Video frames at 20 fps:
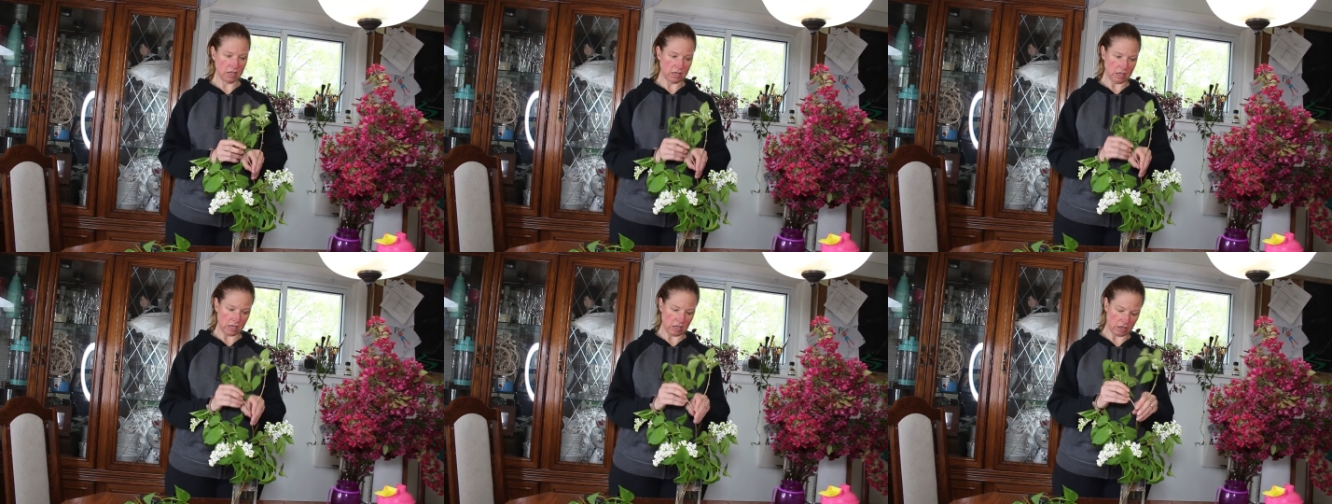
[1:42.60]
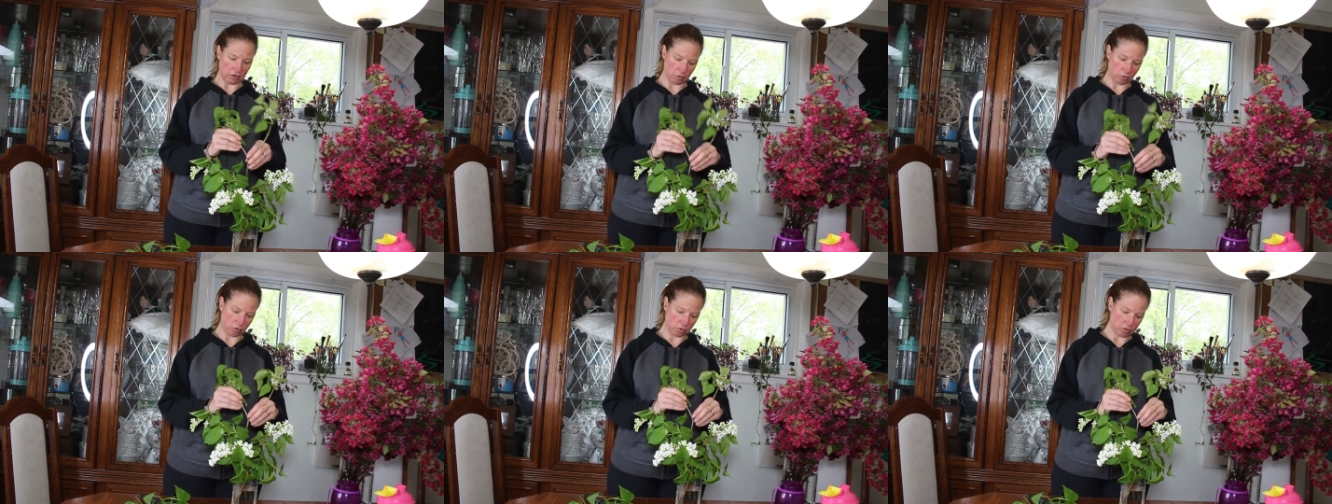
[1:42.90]

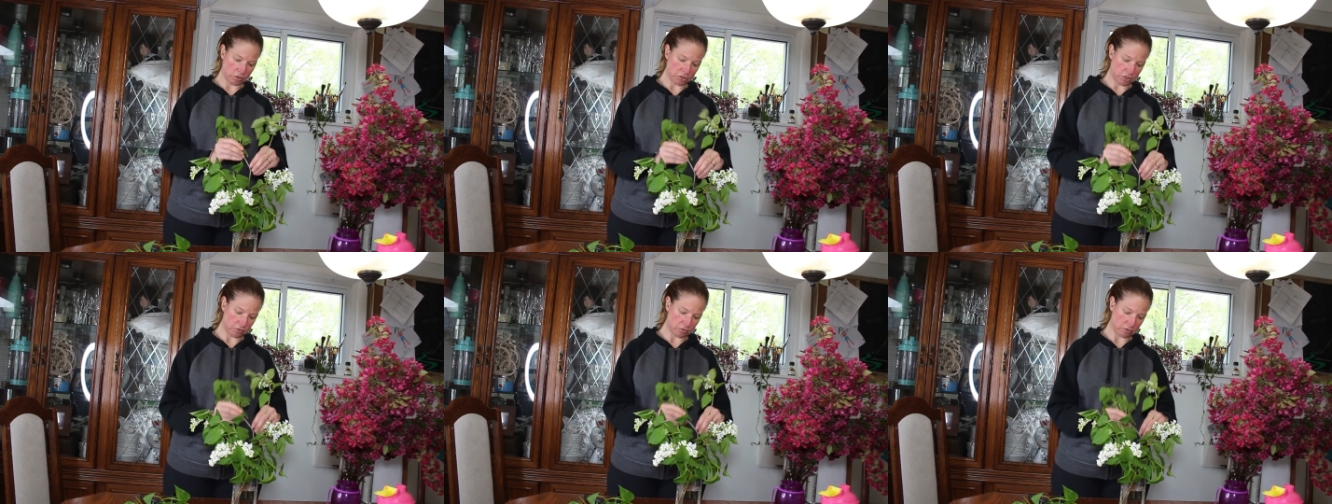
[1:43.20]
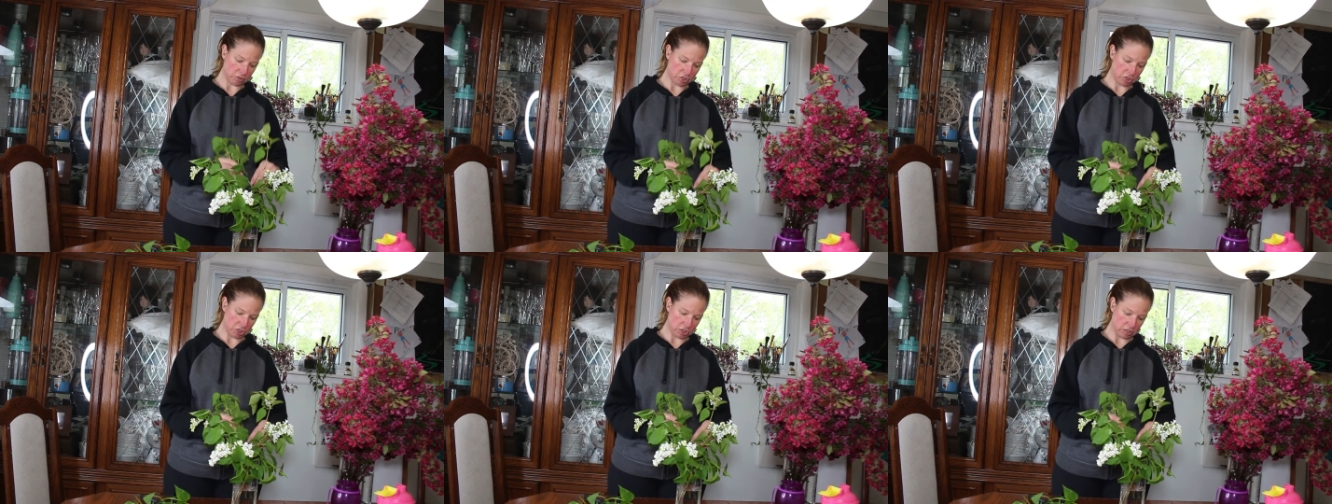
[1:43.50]
in order to
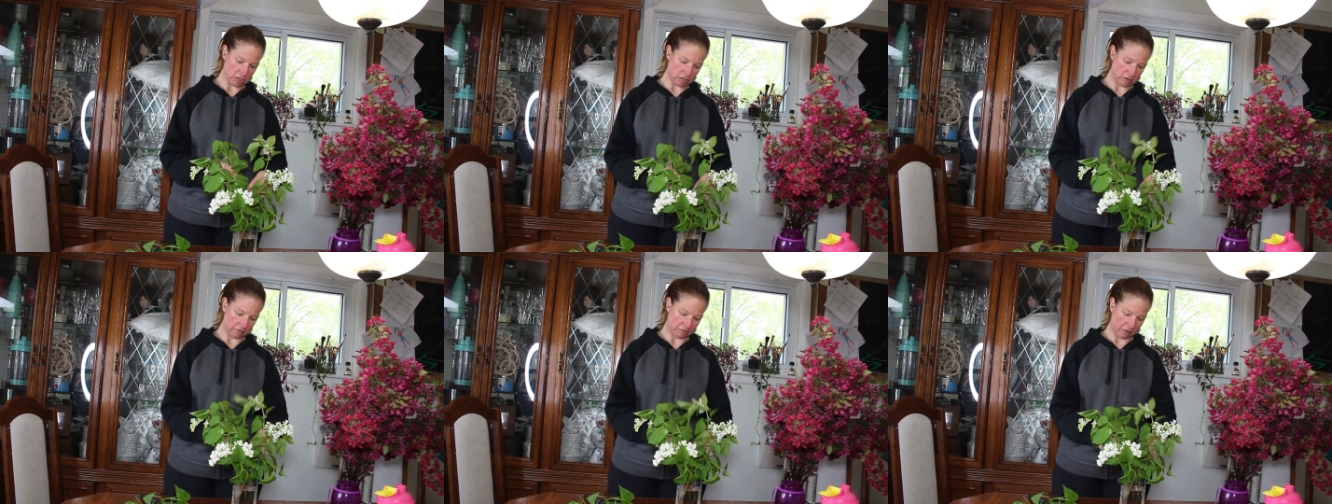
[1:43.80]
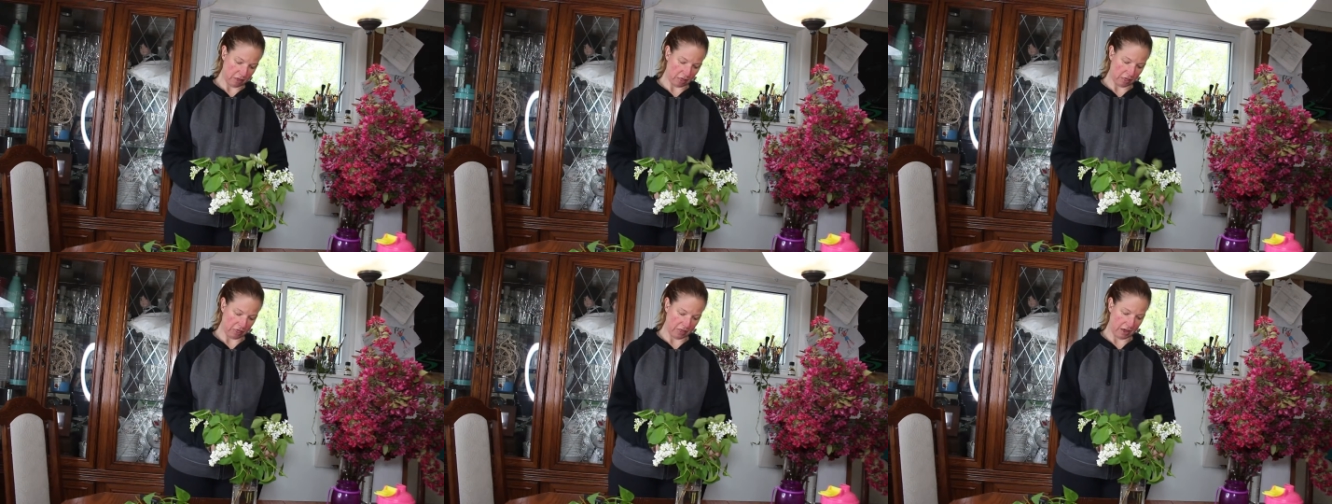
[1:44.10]

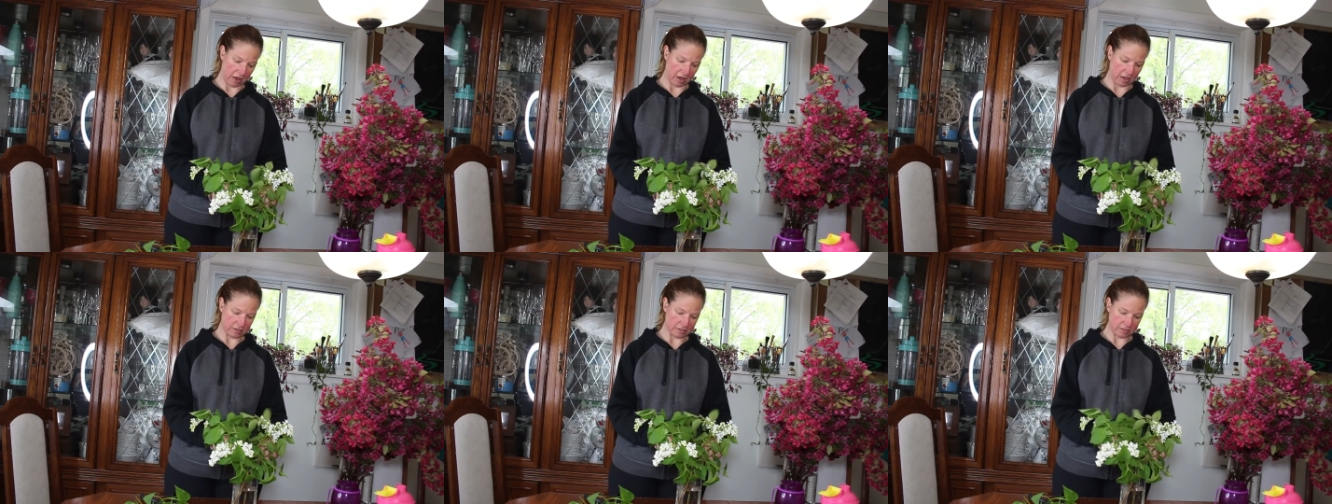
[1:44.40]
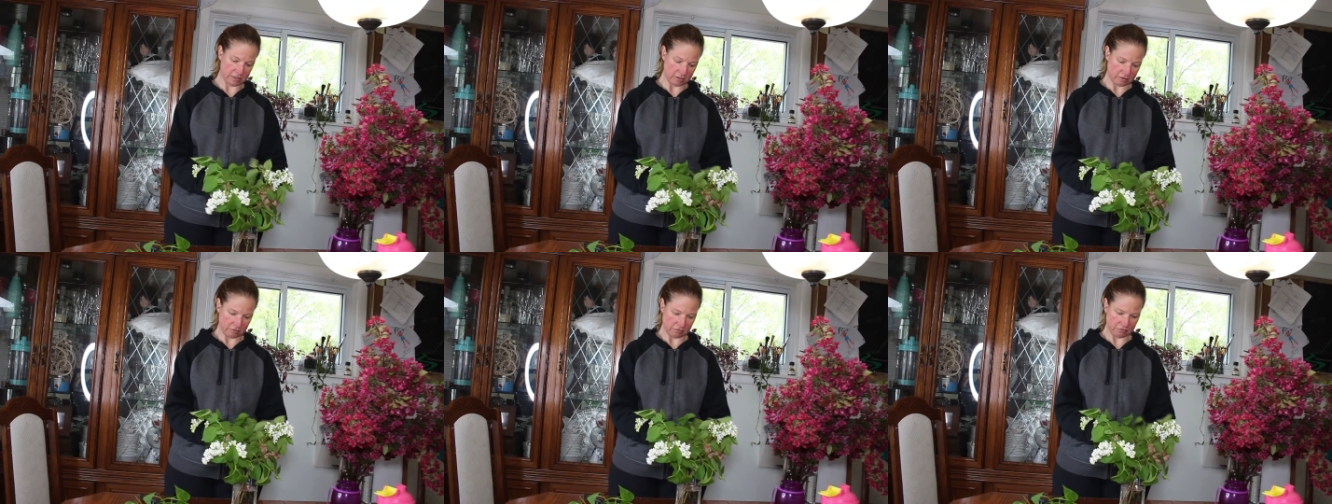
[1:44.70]
achieve that
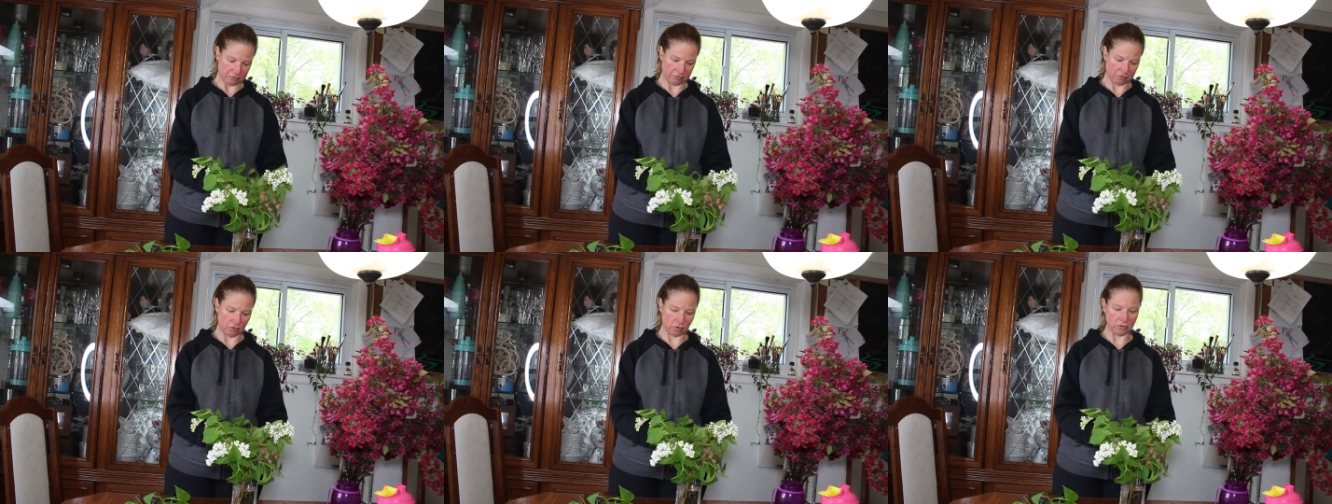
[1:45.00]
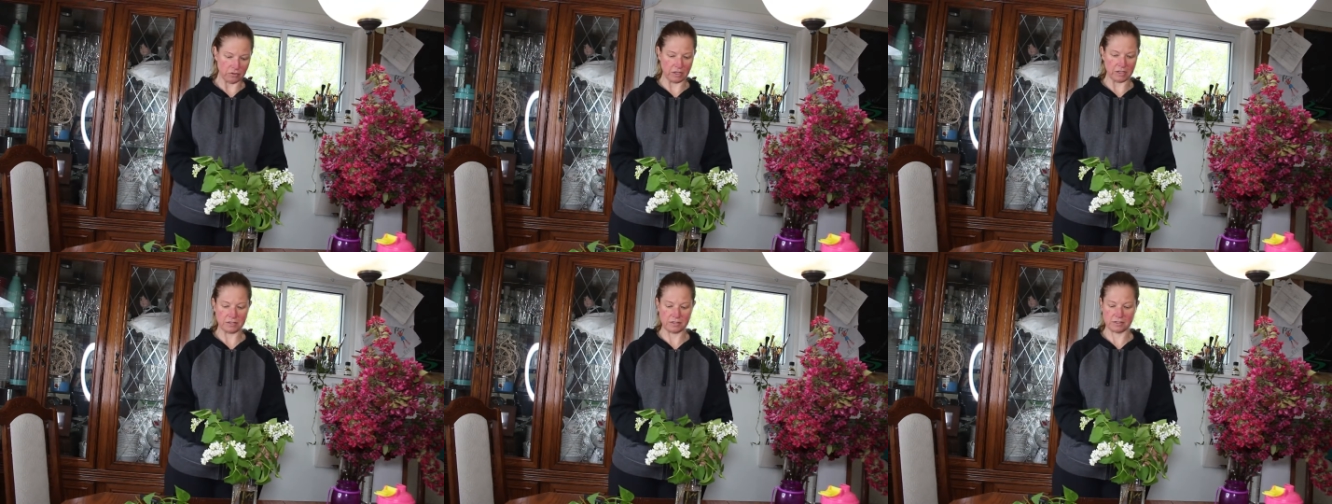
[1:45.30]

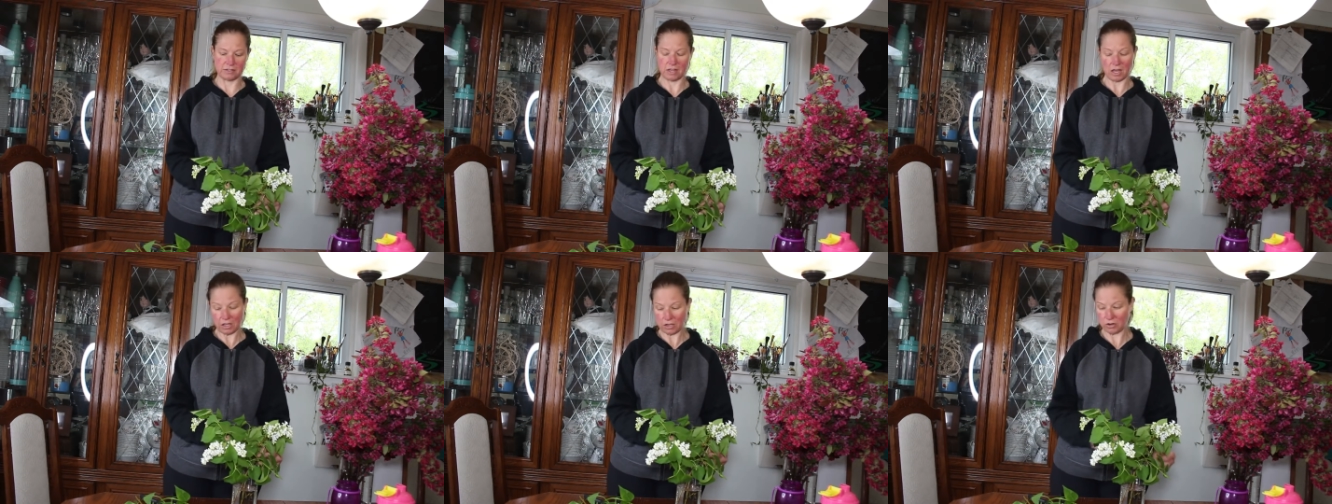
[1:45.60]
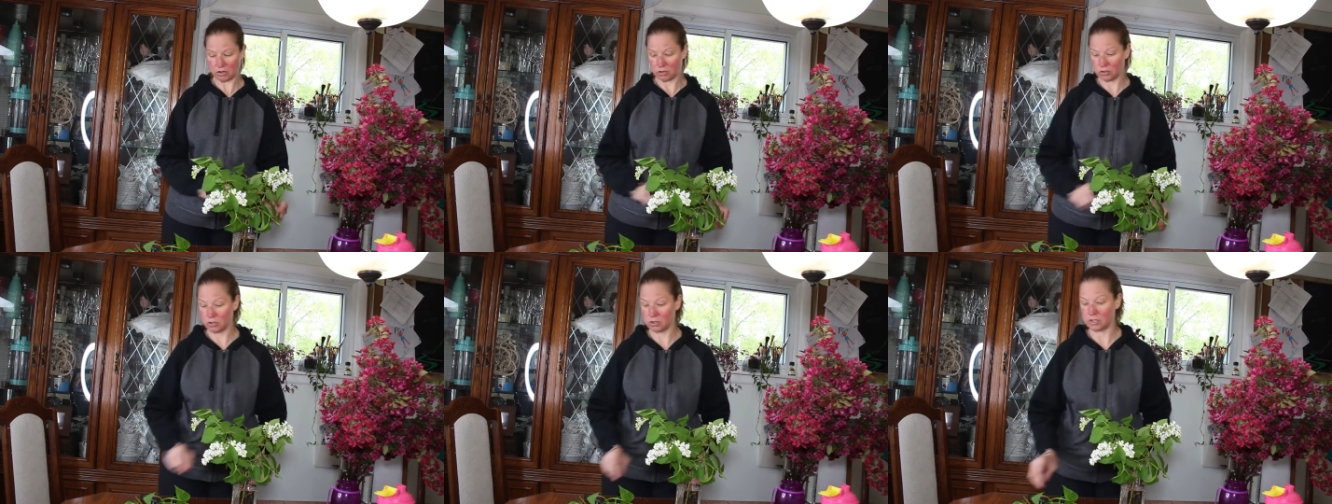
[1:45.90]
fullness that
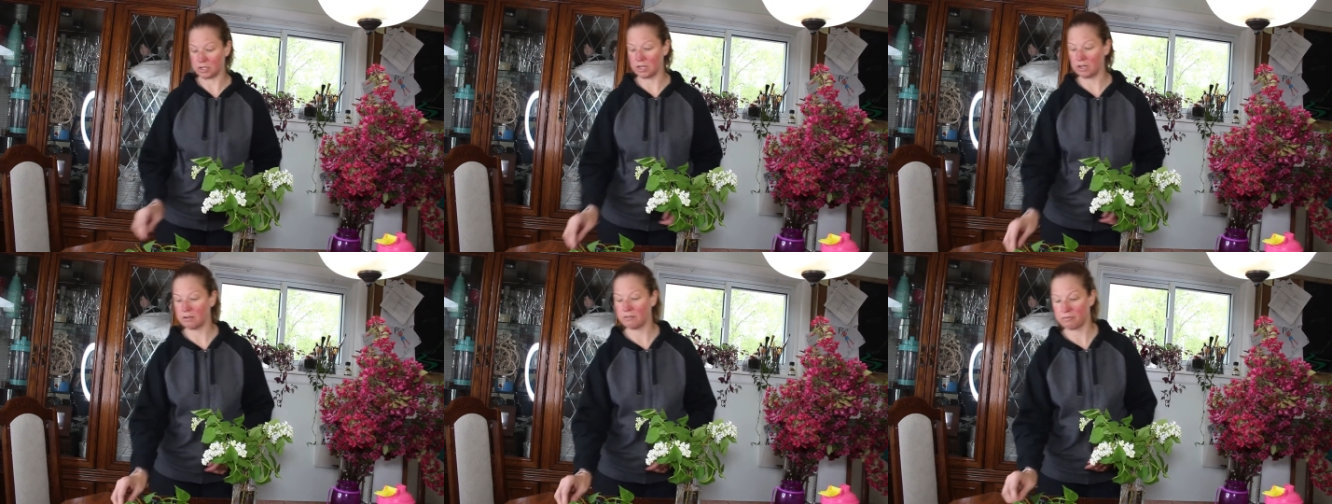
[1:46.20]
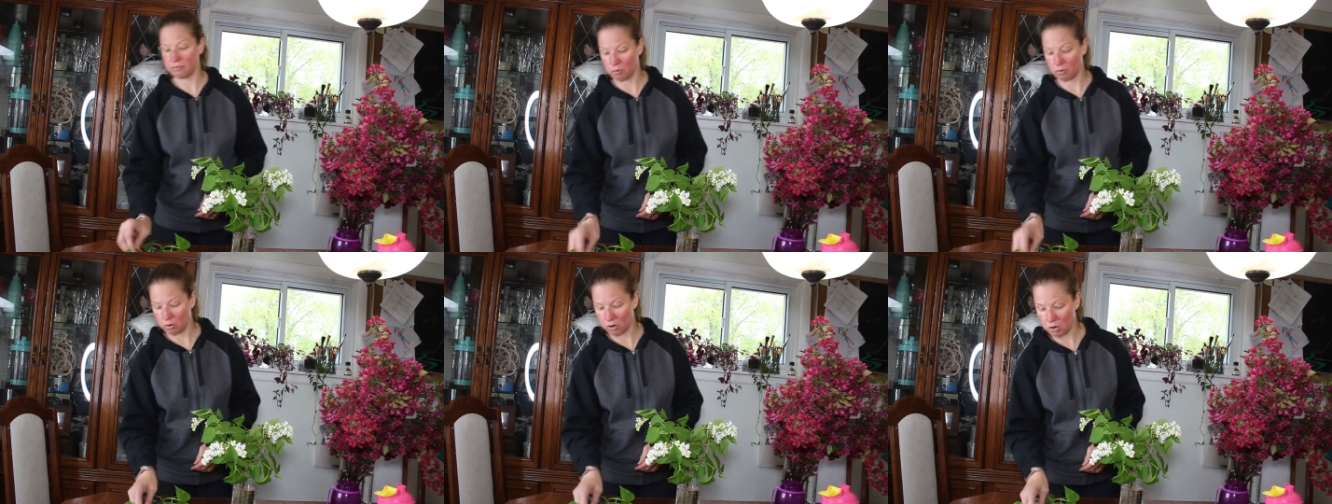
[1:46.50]
you're looking
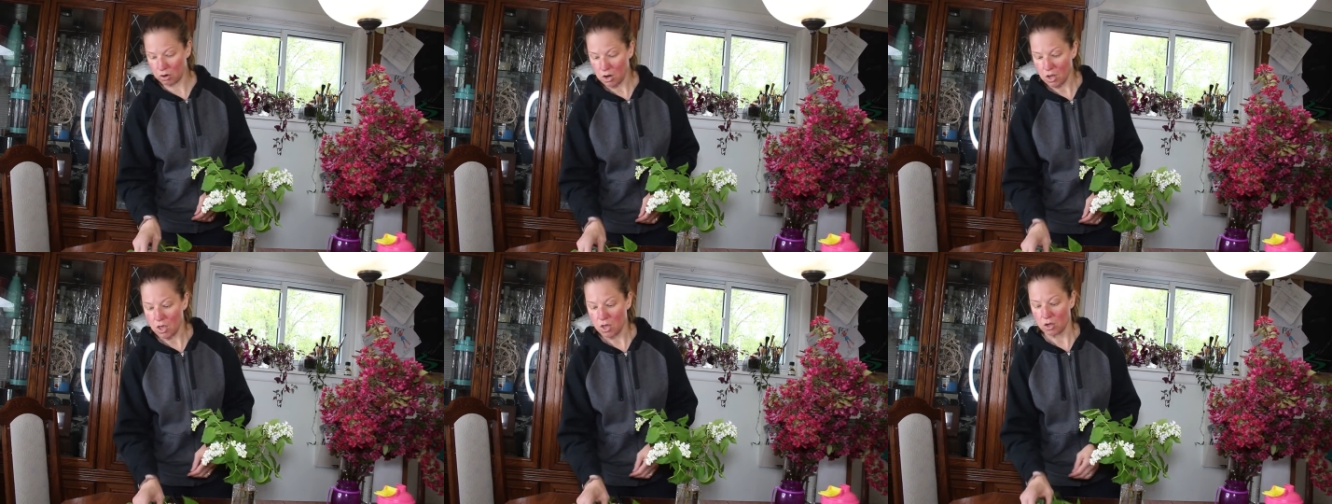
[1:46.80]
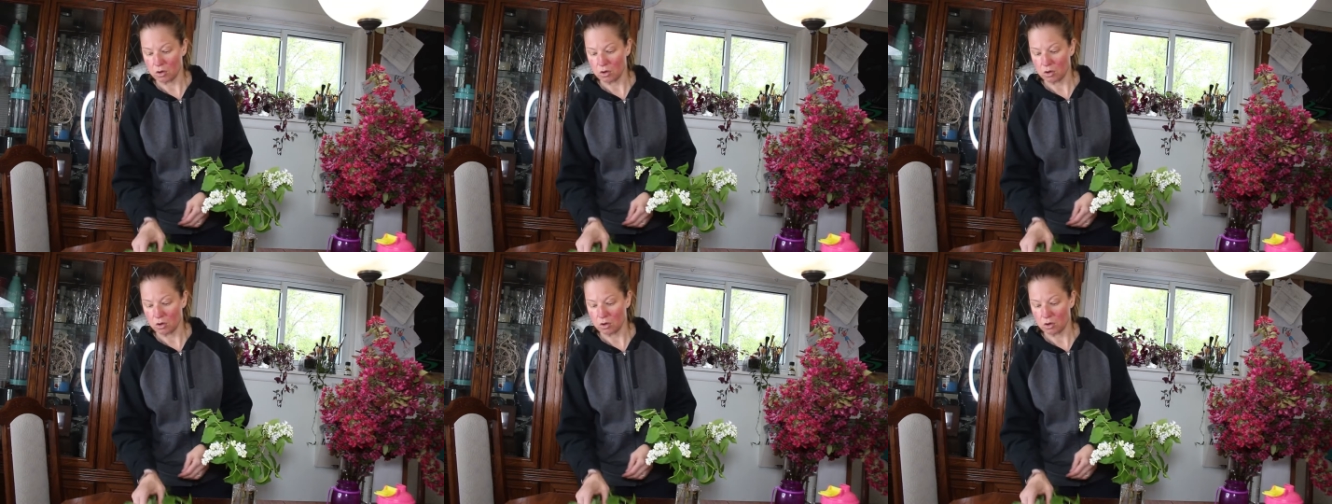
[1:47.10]
for